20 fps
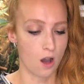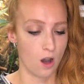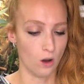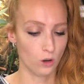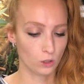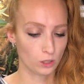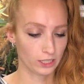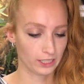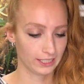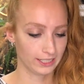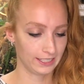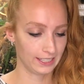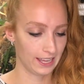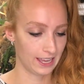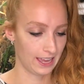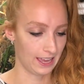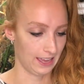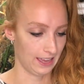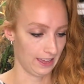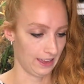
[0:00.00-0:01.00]

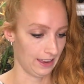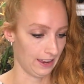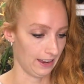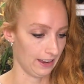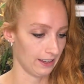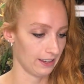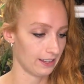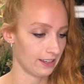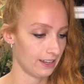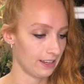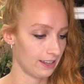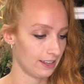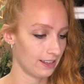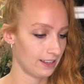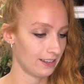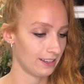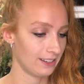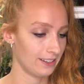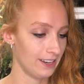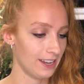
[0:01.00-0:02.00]
Okay,
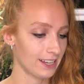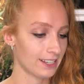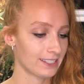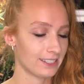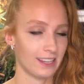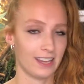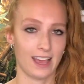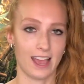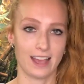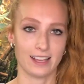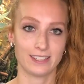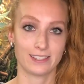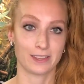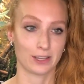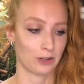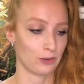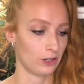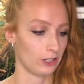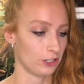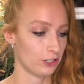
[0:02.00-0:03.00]
next it asks the
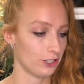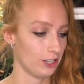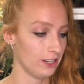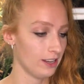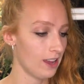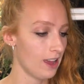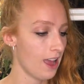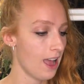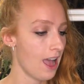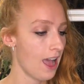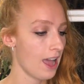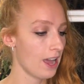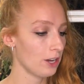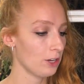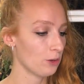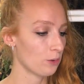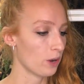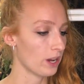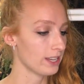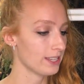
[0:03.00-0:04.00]
question,
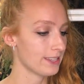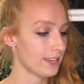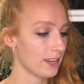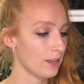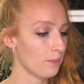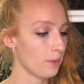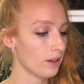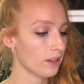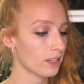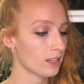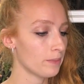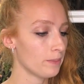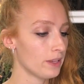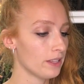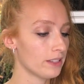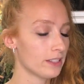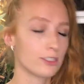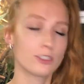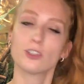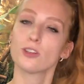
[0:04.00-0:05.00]
how do I set up a
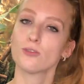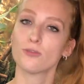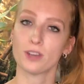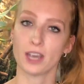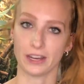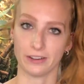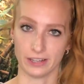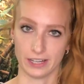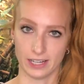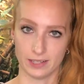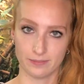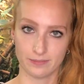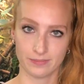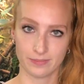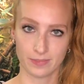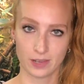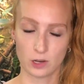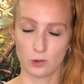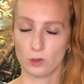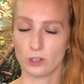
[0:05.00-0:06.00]
chameleon terrarium?
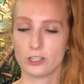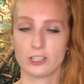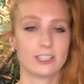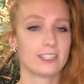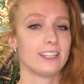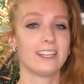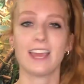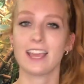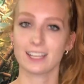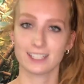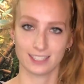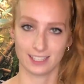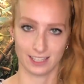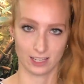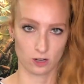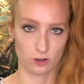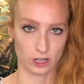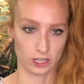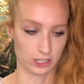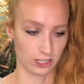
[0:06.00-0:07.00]
Which is an
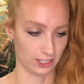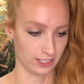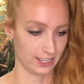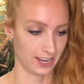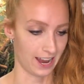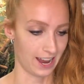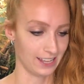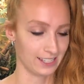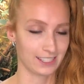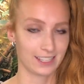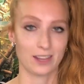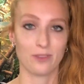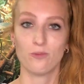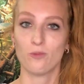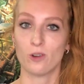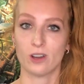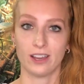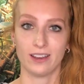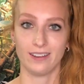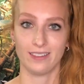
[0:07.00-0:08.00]
excellent question to ask and
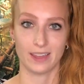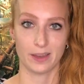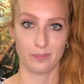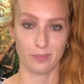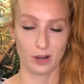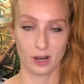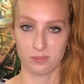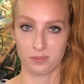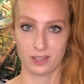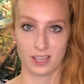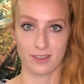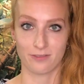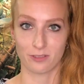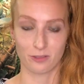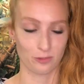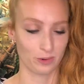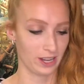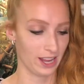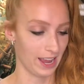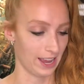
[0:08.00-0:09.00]
one that probably
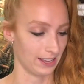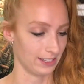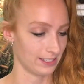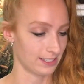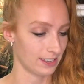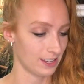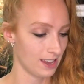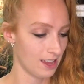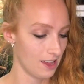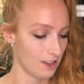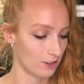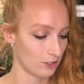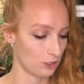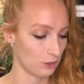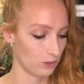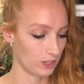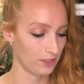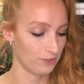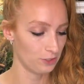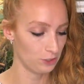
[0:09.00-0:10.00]
everyone has.
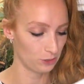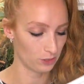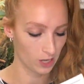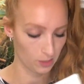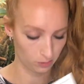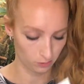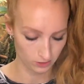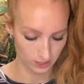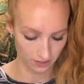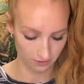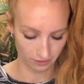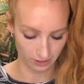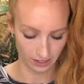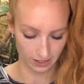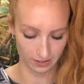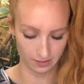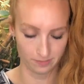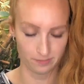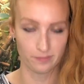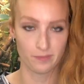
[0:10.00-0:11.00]
So it gives you a couple
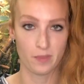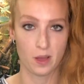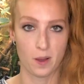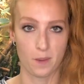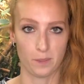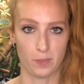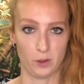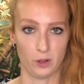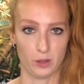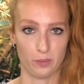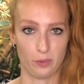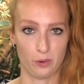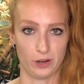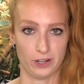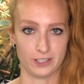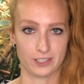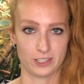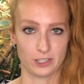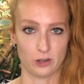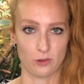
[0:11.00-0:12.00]
different bullet
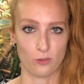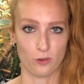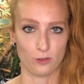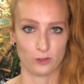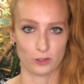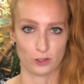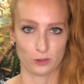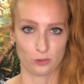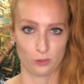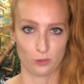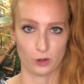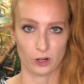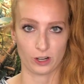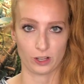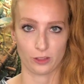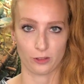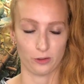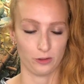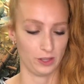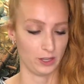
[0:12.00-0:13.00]
points, so we'll just work
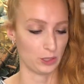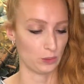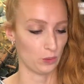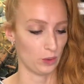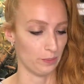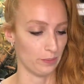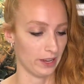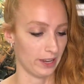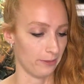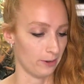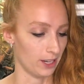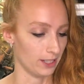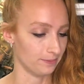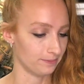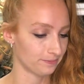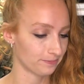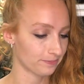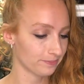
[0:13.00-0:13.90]
through these one by one.